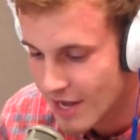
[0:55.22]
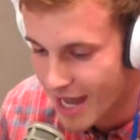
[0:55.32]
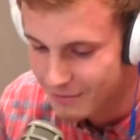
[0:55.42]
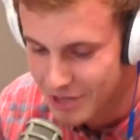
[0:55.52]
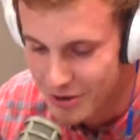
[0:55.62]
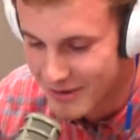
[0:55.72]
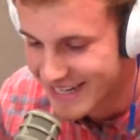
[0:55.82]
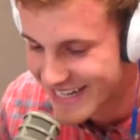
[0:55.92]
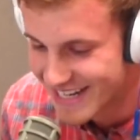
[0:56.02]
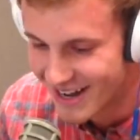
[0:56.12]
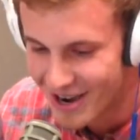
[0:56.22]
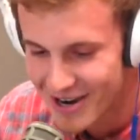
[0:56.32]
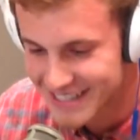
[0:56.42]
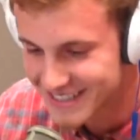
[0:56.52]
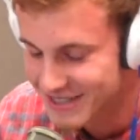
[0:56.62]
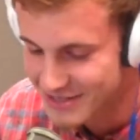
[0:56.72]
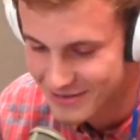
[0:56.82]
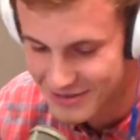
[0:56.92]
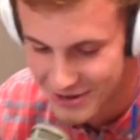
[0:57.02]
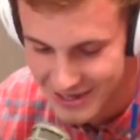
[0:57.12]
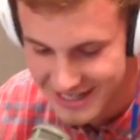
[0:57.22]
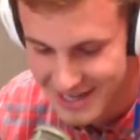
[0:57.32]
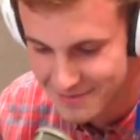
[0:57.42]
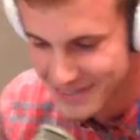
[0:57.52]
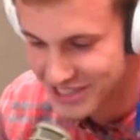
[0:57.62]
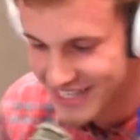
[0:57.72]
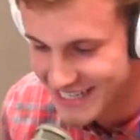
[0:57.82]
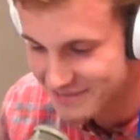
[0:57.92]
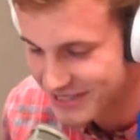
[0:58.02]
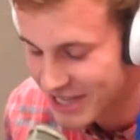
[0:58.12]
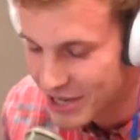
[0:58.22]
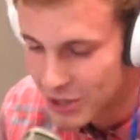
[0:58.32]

I'm going in hard, and so you know they call me James.